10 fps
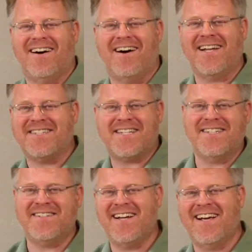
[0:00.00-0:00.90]
All that
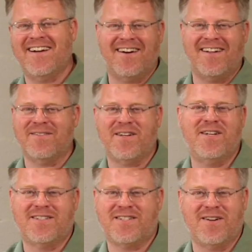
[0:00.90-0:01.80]
sensor data, all the
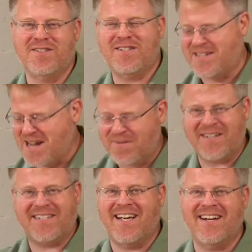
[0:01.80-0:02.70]
social
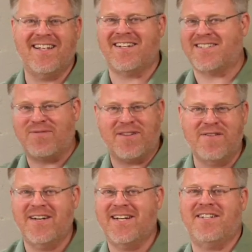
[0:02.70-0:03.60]
network data that's
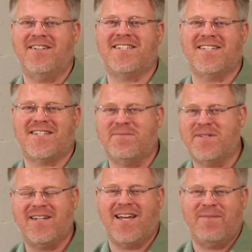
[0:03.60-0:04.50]
flowing into your
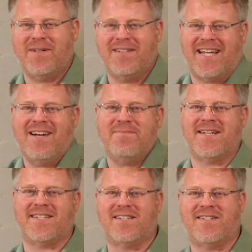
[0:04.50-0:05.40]
systems, you've got to build
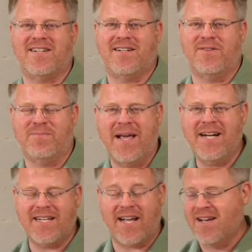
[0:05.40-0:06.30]
databases to
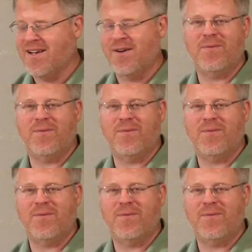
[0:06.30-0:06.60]
manage that.